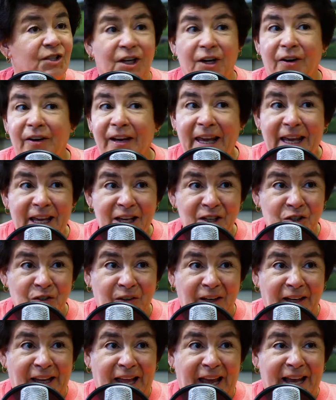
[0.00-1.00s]
Cherokee
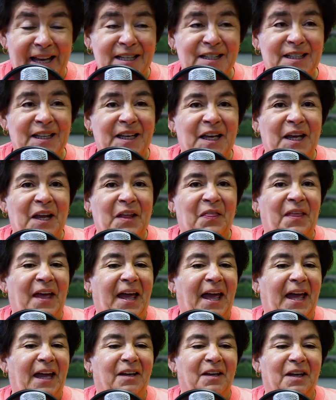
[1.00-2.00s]
history class
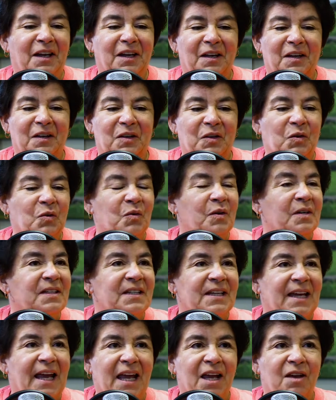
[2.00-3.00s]
that you could
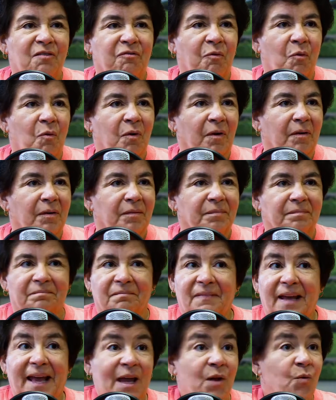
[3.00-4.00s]
take for
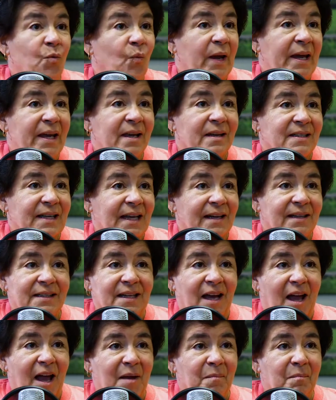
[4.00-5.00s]
eight weeks at a
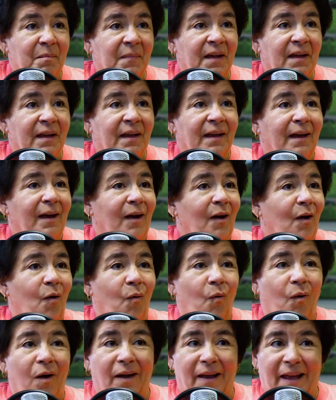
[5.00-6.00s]
time
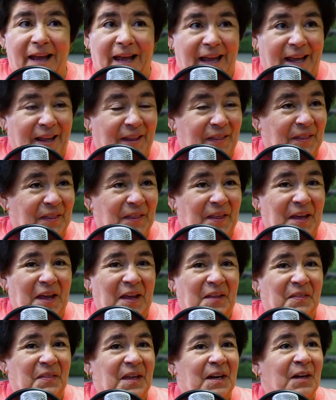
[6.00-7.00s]
and
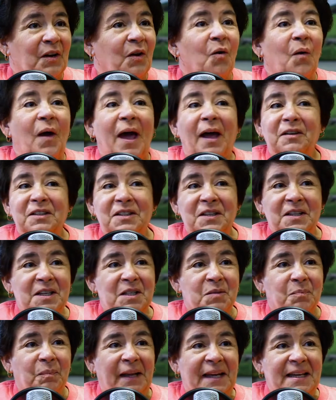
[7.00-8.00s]
then go out to
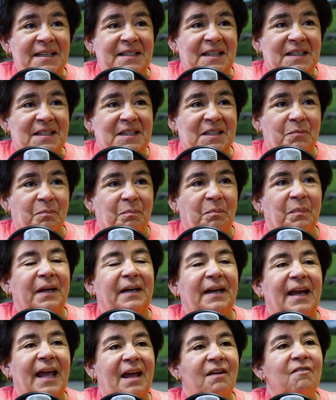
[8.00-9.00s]
these places.
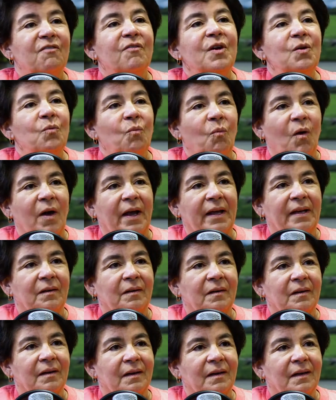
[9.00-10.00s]
But
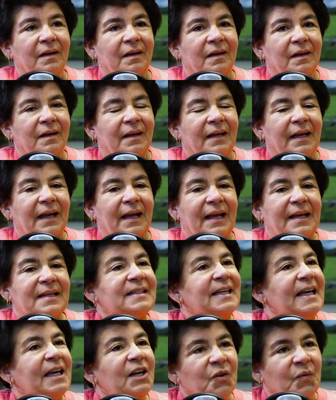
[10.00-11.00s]
everyone
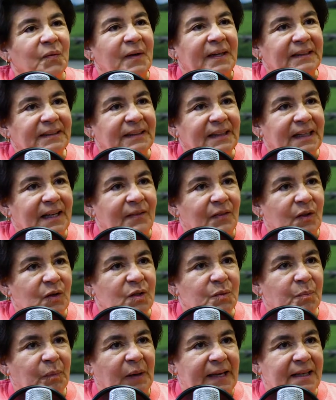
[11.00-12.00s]
is interested in
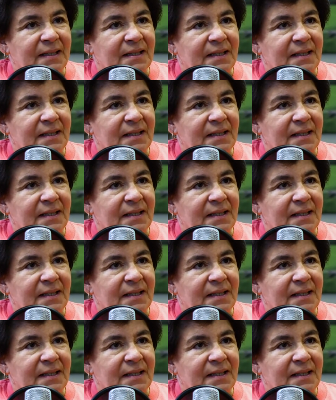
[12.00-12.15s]
those Absolutely.